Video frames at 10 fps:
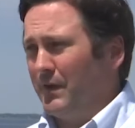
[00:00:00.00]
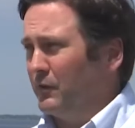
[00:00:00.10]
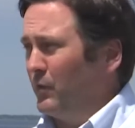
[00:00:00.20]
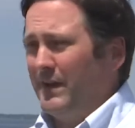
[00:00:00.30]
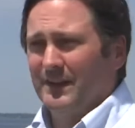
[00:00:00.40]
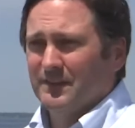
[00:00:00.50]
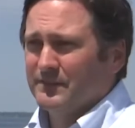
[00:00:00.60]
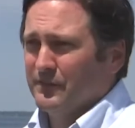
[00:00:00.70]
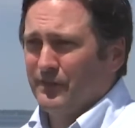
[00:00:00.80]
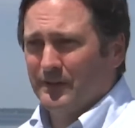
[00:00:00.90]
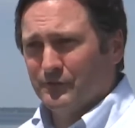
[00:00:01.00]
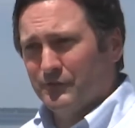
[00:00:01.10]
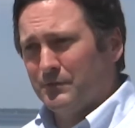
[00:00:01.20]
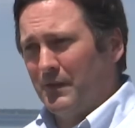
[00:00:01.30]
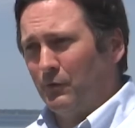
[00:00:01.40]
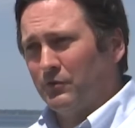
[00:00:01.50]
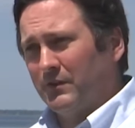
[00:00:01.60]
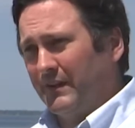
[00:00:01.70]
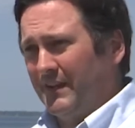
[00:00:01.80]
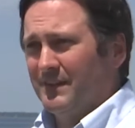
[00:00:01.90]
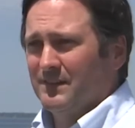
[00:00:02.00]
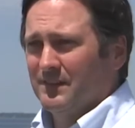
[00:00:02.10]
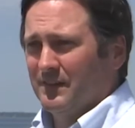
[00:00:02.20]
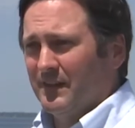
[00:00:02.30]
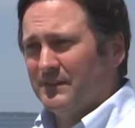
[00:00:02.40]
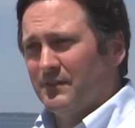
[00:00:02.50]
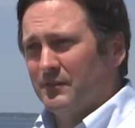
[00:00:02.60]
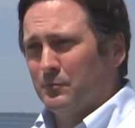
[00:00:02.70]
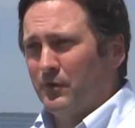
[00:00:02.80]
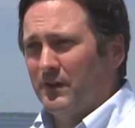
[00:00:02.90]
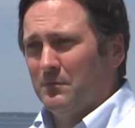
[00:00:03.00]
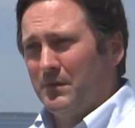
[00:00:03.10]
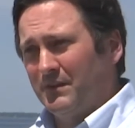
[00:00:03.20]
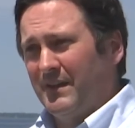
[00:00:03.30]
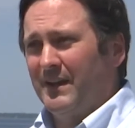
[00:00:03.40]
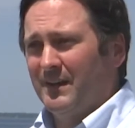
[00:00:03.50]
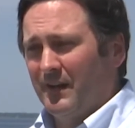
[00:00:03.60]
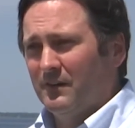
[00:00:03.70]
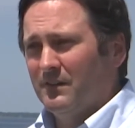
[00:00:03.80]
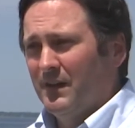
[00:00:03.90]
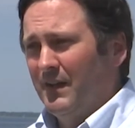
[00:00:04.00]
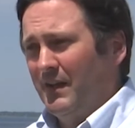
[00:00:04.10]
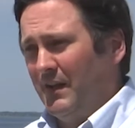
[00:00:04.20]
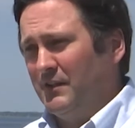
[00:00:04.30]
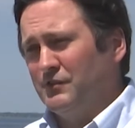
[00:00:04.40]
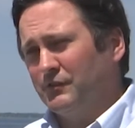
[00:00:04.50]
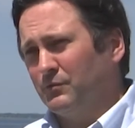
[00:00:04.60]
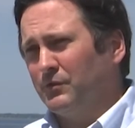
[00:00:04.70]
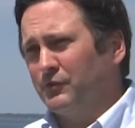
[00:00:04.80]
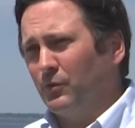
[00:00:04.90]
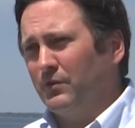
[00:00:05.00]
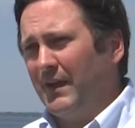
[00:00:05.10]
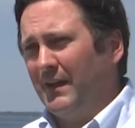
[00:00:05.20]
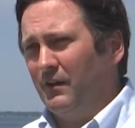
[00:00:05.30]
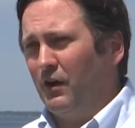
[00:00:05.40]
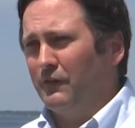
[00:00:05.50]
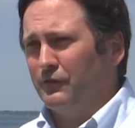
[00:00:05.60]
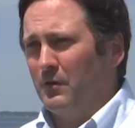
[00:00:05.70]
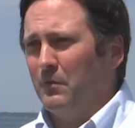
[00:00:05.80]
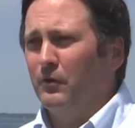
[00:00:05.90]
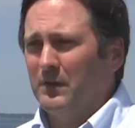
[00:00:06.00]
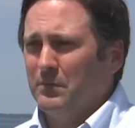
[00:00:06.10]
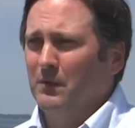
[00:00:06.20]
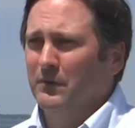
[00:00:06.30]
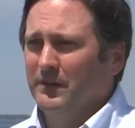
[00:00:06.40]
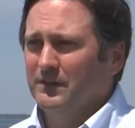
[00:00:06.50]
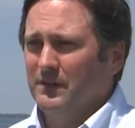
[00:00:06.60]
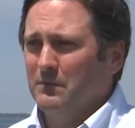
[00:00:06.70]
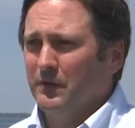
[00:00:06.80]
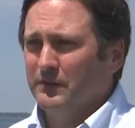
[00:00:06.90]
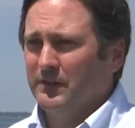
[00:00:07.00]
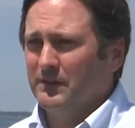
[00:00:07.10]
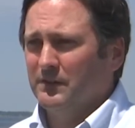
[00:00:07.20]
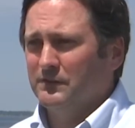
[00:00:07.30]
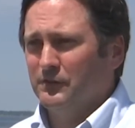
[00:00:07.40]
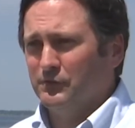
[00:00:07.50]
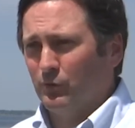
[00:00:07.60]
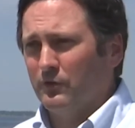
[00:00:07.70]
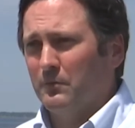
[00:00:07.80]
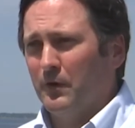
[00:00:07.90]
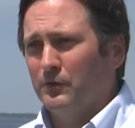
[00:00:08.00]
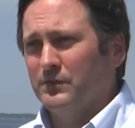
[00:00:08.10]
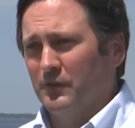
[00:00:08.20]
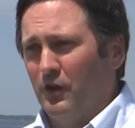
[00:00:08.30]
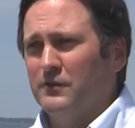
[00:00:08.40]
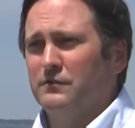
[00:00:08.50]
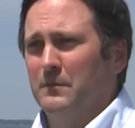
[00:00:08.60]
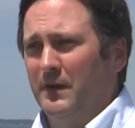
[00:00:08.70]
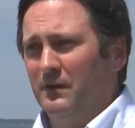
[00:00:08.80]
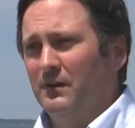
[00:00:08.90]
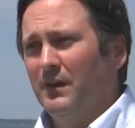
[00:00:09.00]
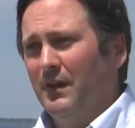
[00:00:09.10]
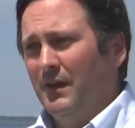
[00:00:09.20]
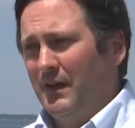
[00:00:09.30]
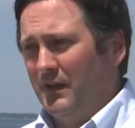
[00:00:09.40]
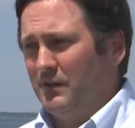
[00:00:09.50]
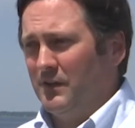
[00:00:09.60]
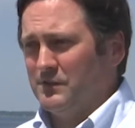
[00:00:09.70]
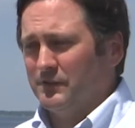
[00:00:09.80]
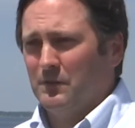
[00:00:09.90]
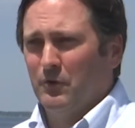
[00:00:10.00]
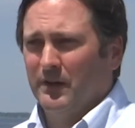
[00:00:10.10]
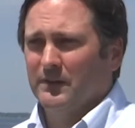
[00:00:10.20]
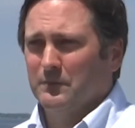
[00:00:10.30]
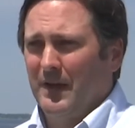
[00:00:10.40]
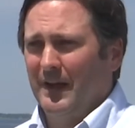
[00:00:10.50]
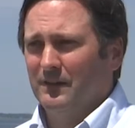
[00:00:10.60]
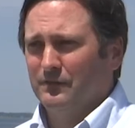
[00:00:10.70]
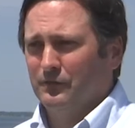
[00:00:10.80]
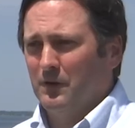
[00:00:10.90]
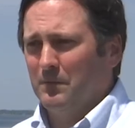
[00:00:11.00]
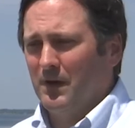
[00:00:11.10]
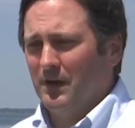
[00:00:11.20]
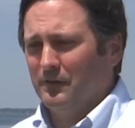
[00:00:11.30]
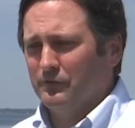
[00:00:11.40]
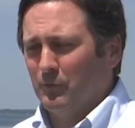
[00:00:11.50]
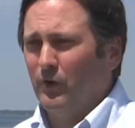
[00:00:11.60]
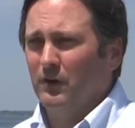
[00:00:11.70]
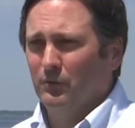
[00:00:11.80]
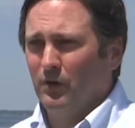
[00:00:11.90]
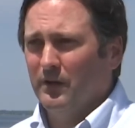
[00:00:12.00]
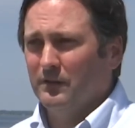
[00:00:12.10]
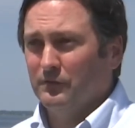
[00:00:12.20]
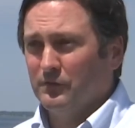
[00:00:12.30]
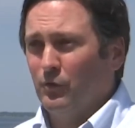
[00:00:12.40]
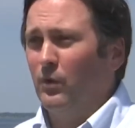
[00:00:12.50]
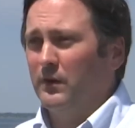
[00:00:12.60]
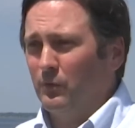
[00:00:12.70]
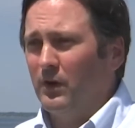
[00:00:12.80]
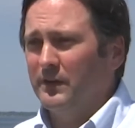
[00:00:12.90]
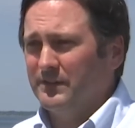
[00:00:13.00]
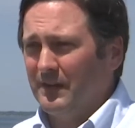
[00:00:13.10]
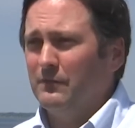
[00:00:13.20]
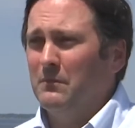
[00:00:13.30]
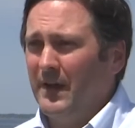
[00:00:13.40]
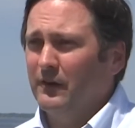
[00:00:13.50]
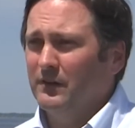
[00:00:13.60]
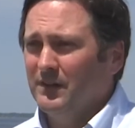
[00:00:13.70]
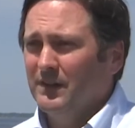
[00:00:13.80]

we had a waiting list of vessels in order to get, get to this marina and be a tenant here, and just to restore that and offer our boating public the ability to, to store their boats and launch from here, and, and just to bring this back from, uh, from where it was to what it was and even better.